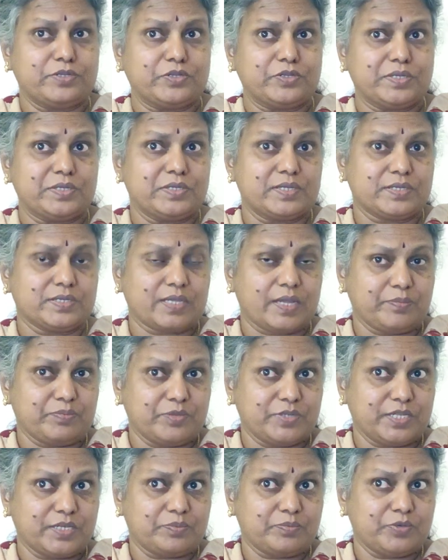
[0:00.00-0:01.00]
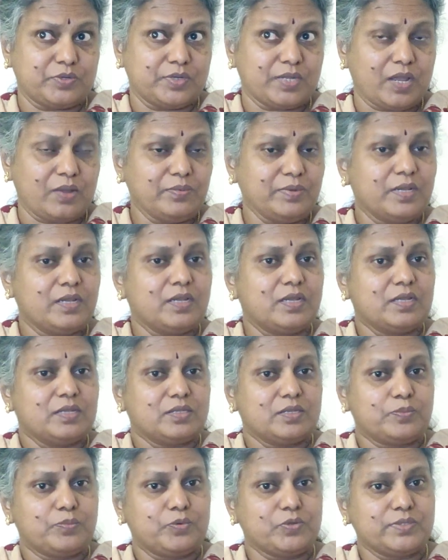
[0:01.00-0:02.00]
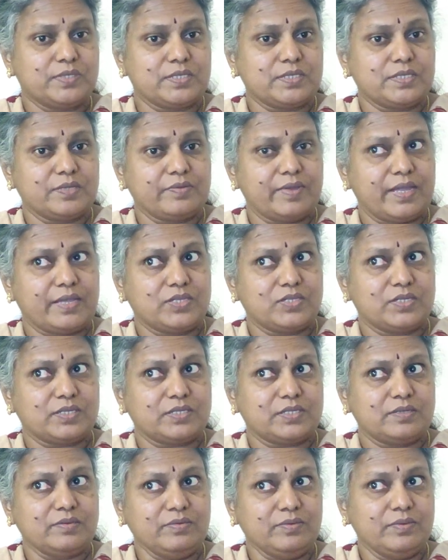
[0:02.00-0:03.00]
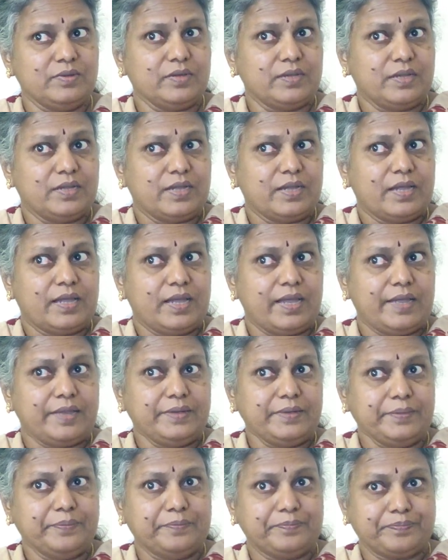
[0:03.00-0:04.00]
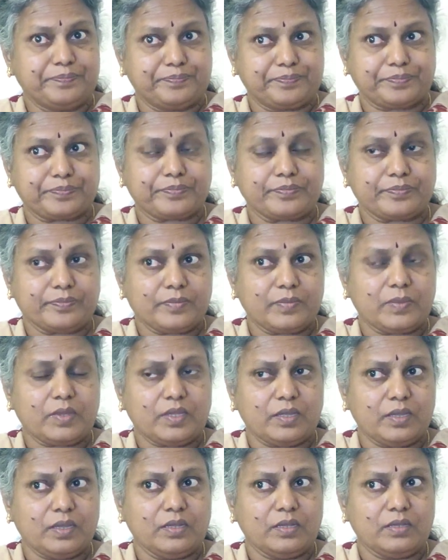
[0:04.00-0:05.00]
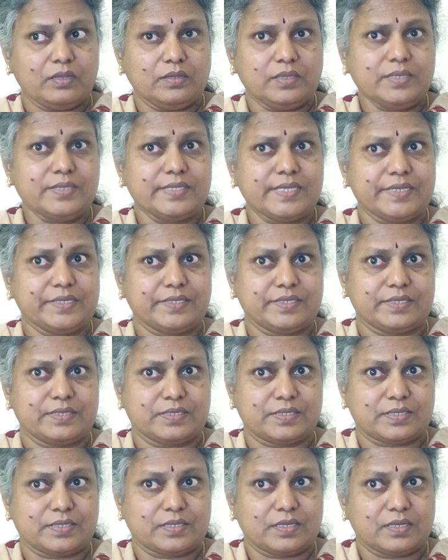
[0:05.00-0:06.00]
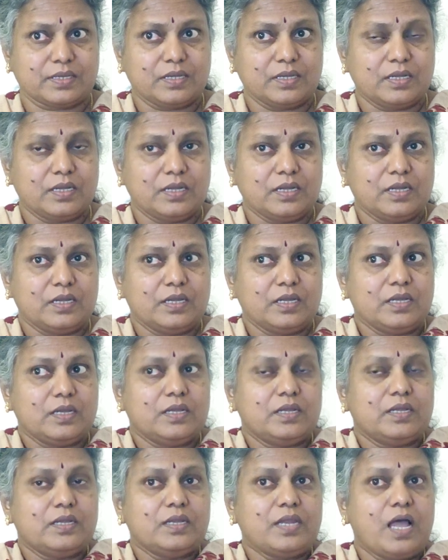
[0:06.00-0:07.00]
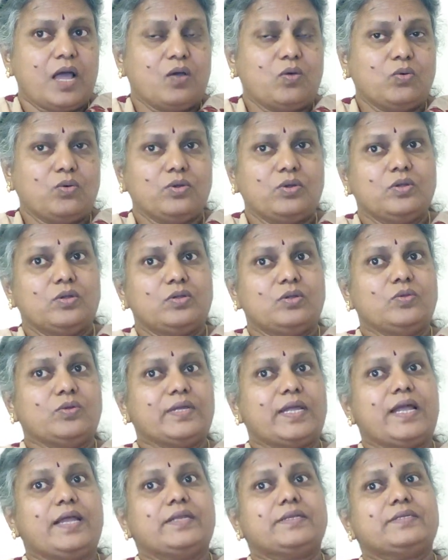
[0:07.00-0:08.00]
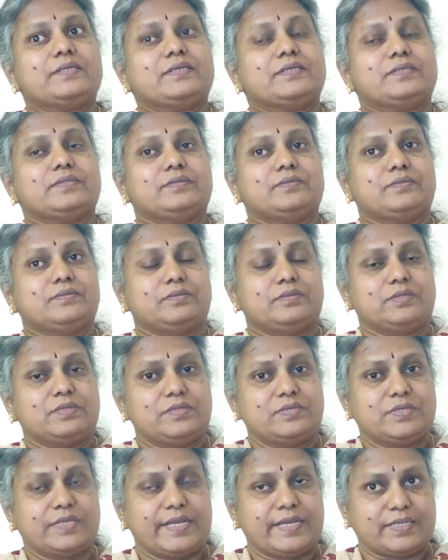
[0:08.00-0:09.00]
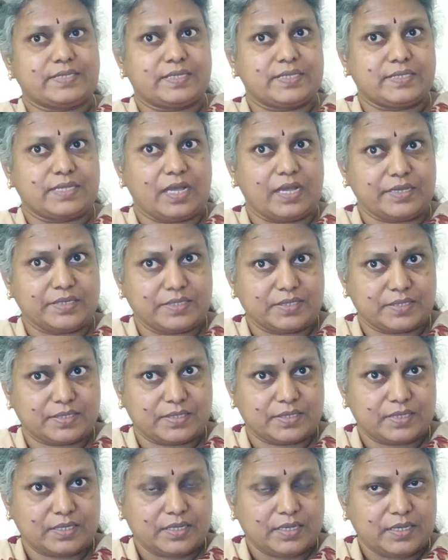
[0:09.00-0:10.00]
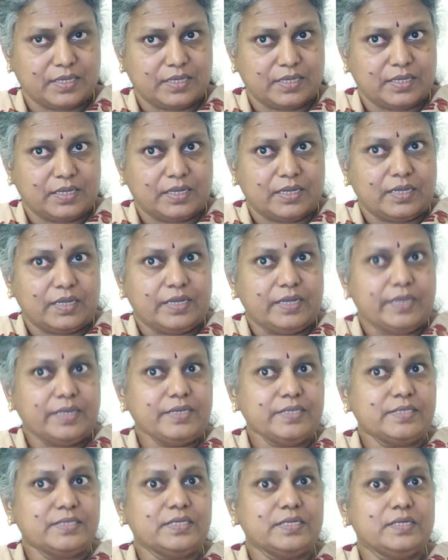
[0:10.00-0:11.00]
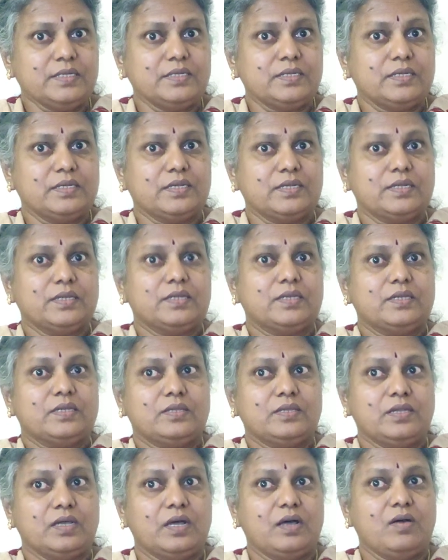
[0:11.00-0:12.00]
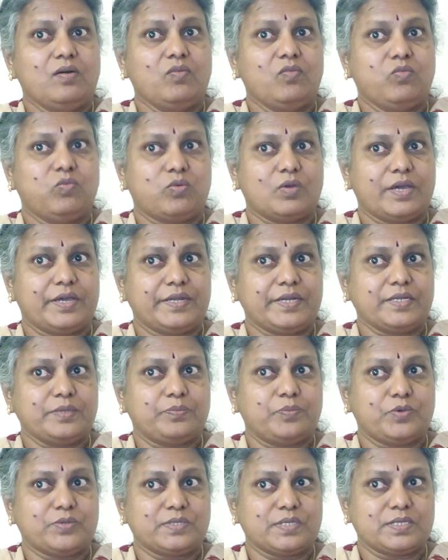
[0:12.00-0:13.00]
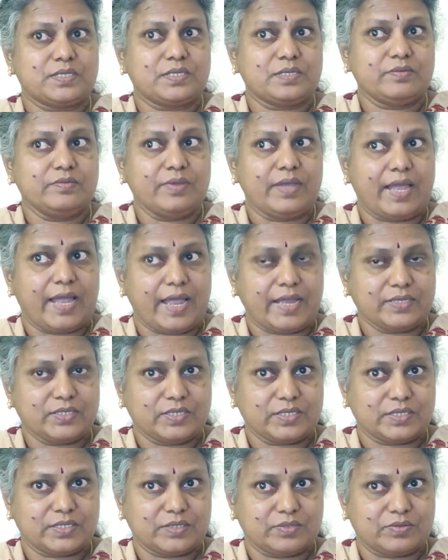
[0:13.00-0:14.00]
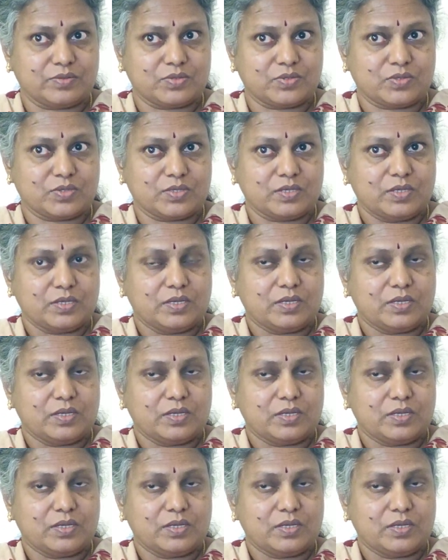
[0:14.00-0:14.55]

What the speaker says: between the subject pronoun, the possessive adjective and the sentence. Now look at this exercise. Insert the correct possessive adjectives.